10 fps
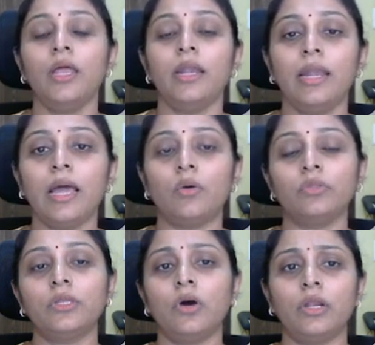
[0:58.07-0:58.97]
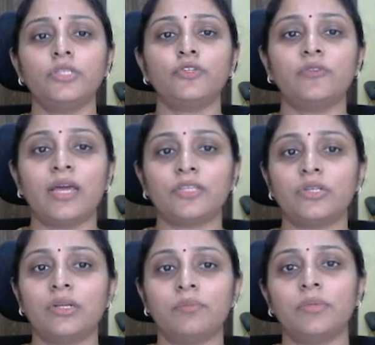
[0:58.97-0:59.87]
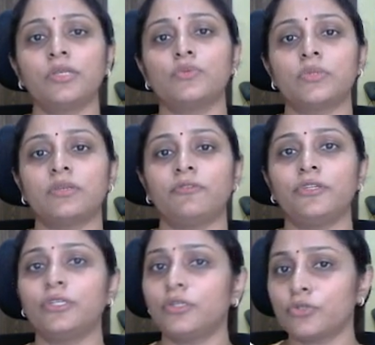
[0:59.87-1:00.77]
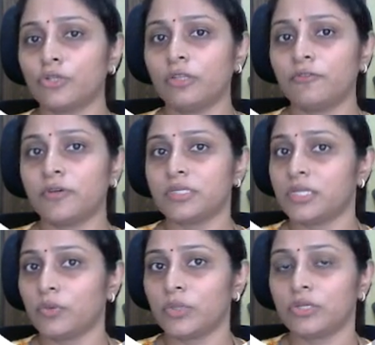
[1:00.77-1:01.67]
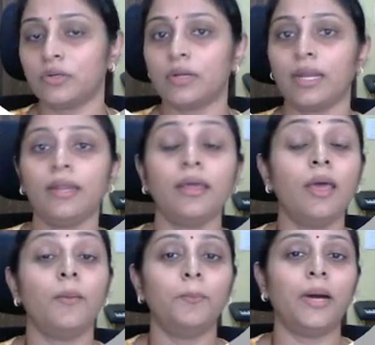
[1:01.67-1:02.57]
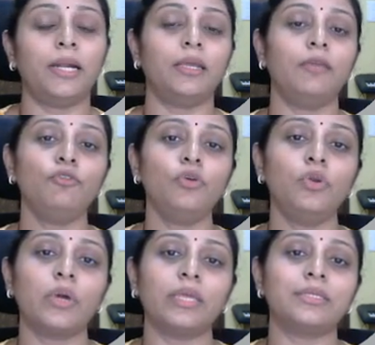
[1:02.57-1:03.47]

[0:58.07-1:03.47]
Now, the knowledge of natural numbers was sufficient to solve the first equation, right? But if you look at the